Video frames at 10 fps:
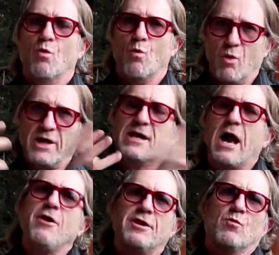we
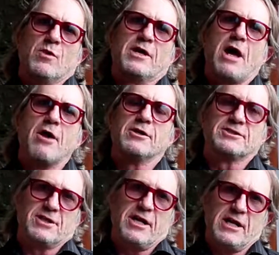know that we're going to
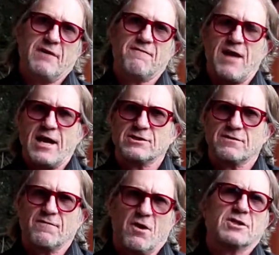see an influx
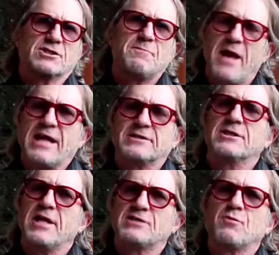of lost pets,
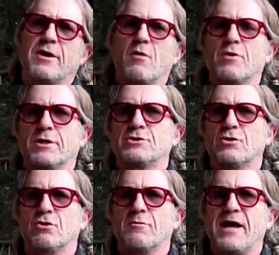and that's what I want to
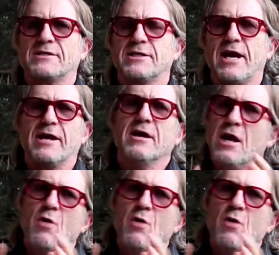talk about today.